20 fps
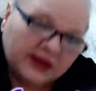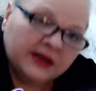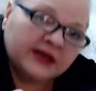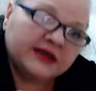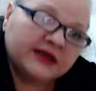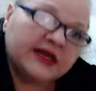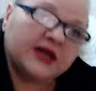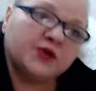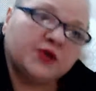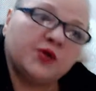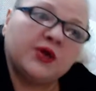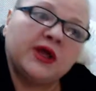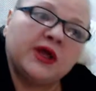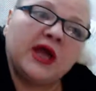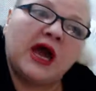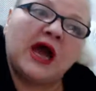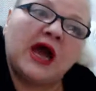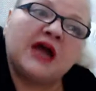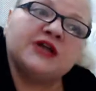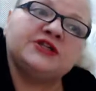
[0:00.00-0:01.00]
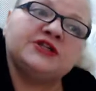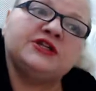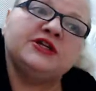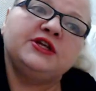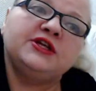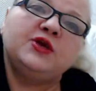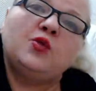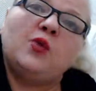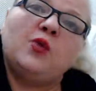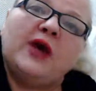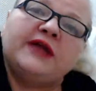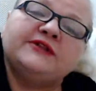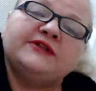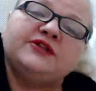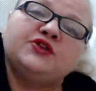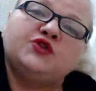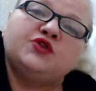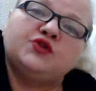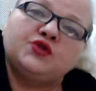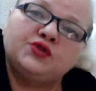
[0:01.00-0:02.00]
That we actually
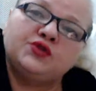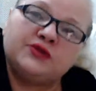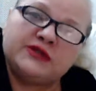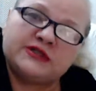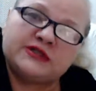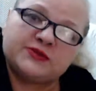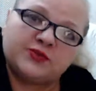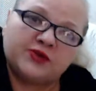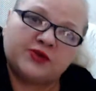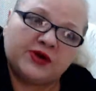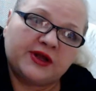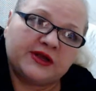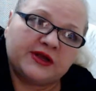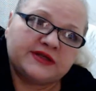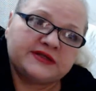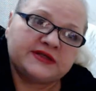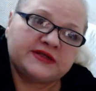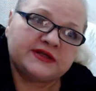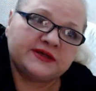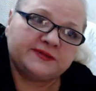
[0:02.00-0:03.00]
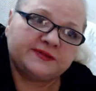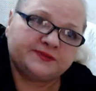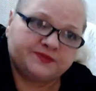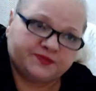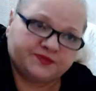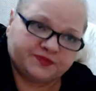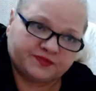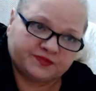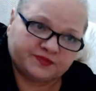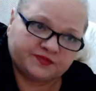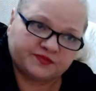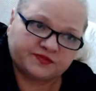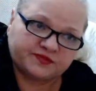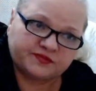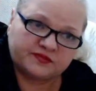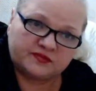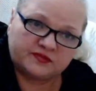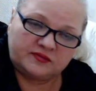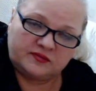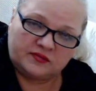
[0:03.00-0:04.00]
went to the springs
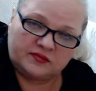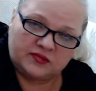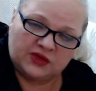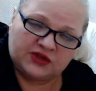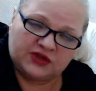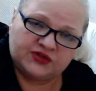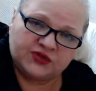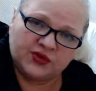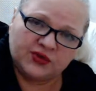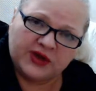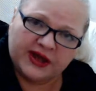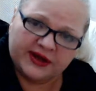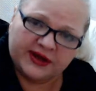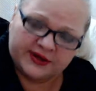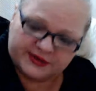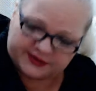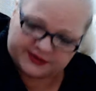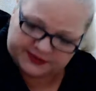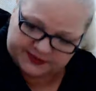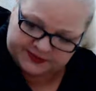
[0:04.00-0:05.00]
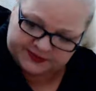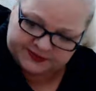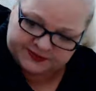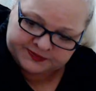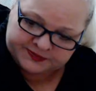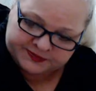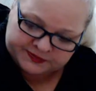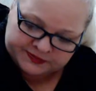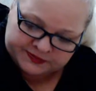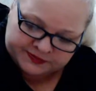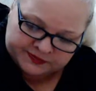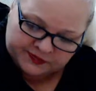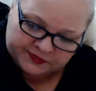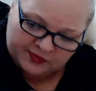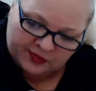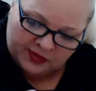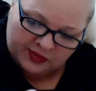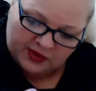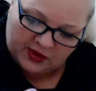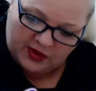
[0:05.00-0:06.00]
to get it.
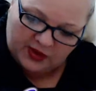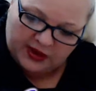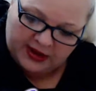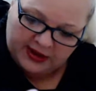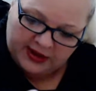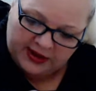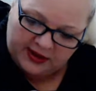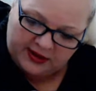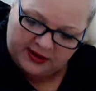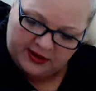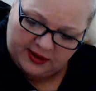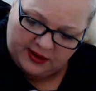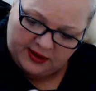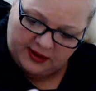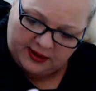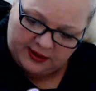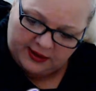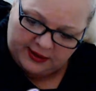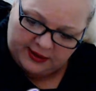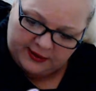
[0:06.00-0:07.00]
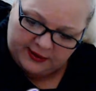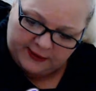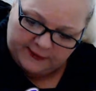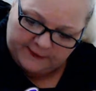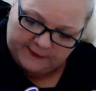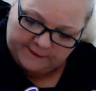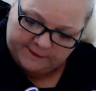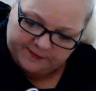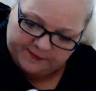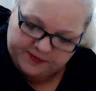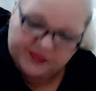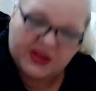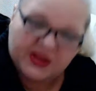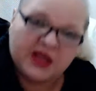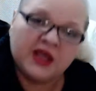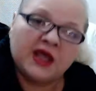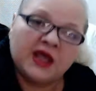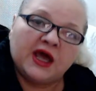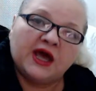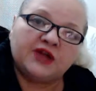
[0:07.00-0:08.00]
Okay, and
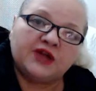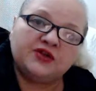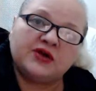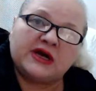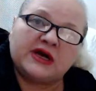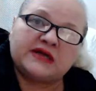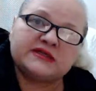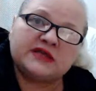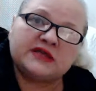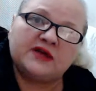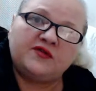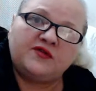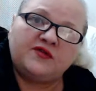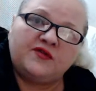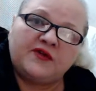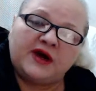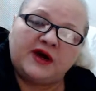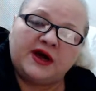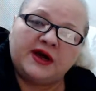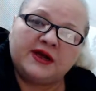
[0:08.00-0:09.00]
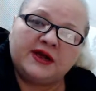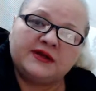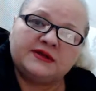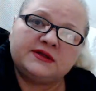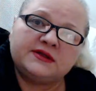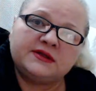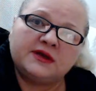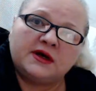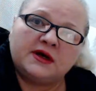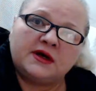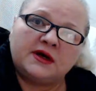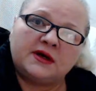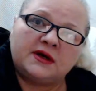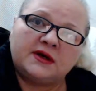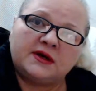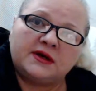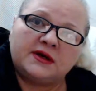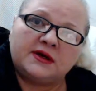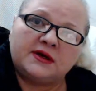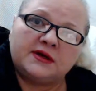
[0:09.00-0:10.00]
you guys can find
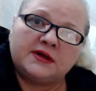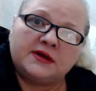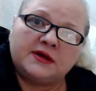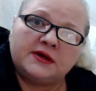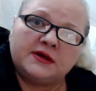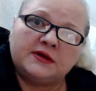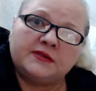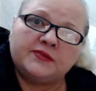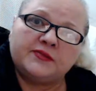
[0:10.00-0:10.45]
a